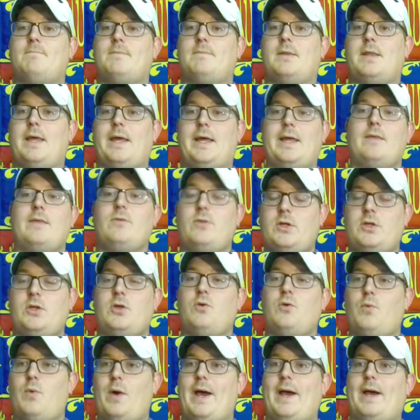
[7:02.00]
in the
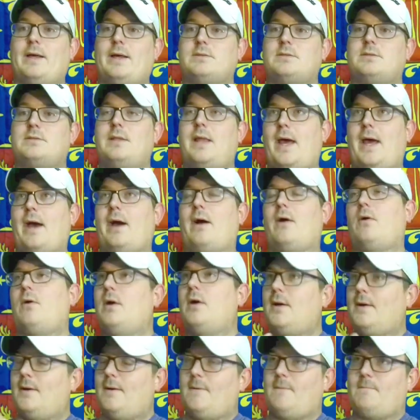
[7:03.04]
US.
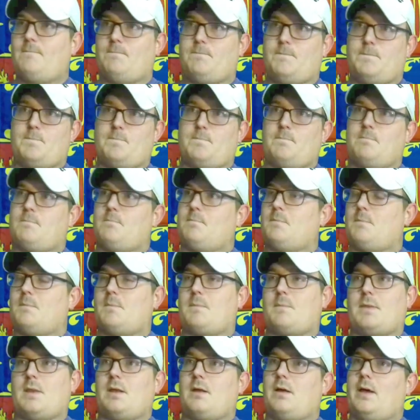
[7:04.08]
Now,
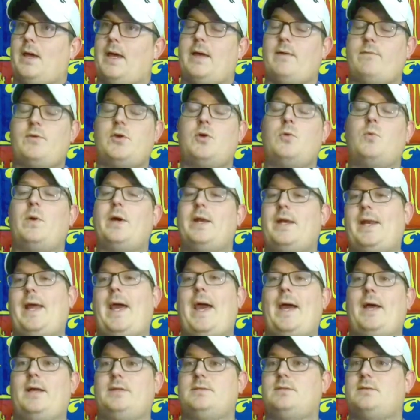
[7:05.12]
if you went and
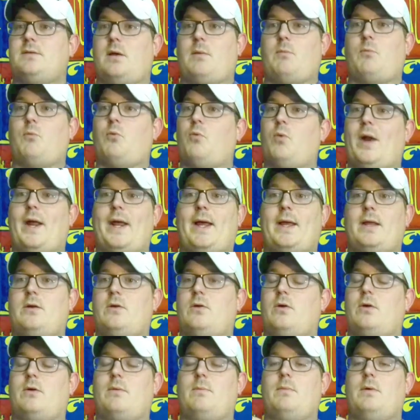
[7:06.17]
asked some
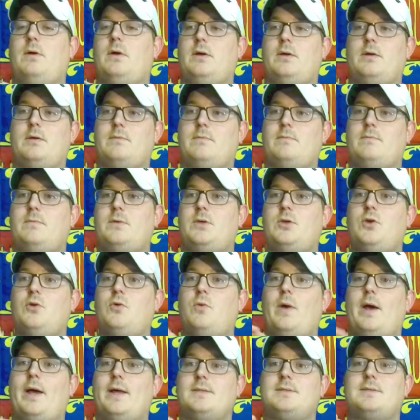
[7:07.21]
random
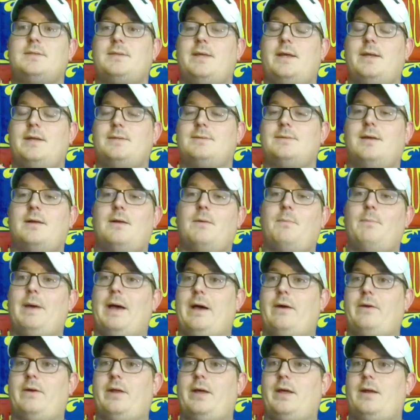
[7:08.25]
US citizen
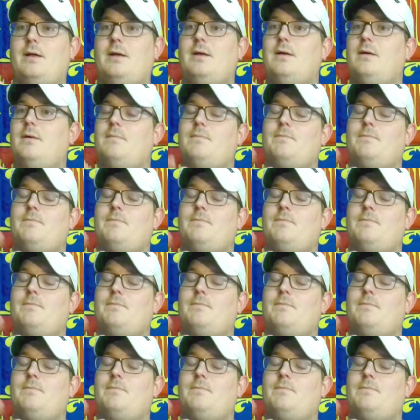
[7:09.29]
about it,